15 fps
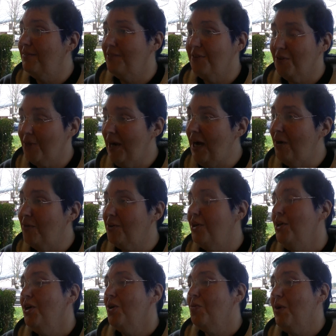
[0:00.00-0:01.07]
the crowd
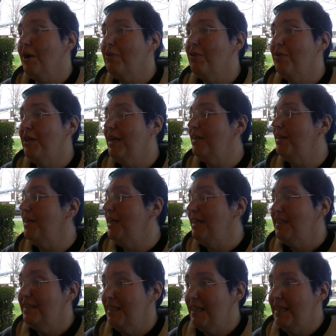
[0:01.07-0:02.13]
rather than
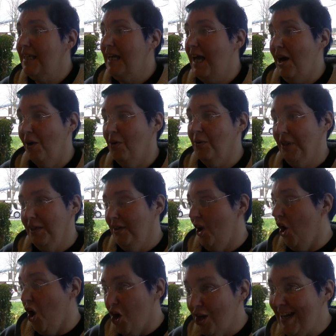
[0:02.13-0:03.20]
sending out
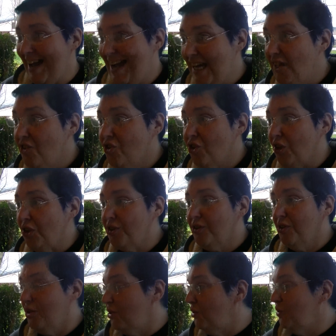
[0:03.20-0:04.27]

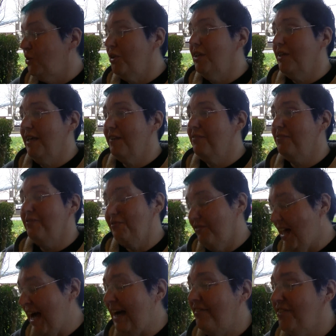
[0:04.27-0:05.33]
archangels who could have
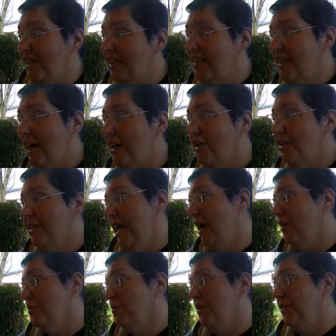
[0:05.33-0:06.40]
flattened the entire
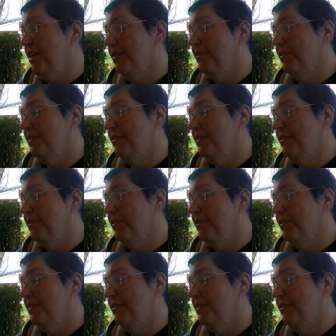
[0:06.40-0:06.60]
town with